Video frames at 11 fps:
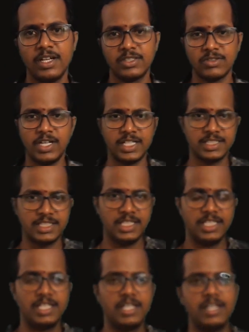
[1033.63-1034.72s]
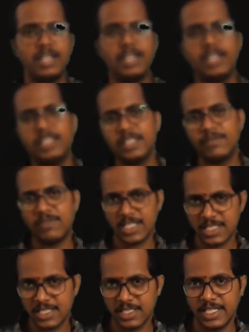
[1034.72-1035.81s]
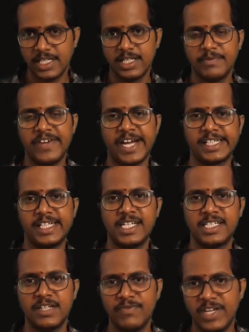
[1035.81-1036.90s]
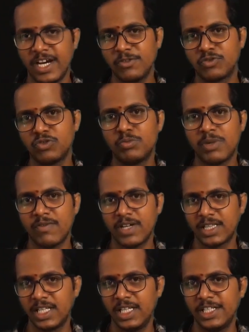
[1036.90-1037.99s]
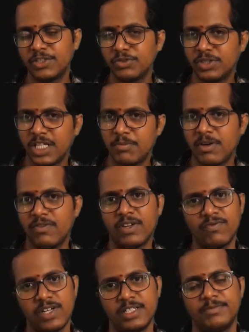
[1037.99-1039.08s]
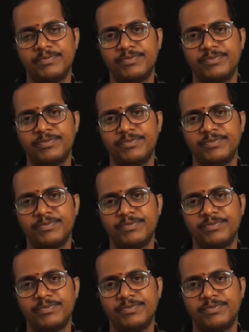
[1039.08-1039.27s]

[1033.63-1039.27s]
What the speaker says: So let us see. In the first factorization we have 2 power 3 into 3 power 1.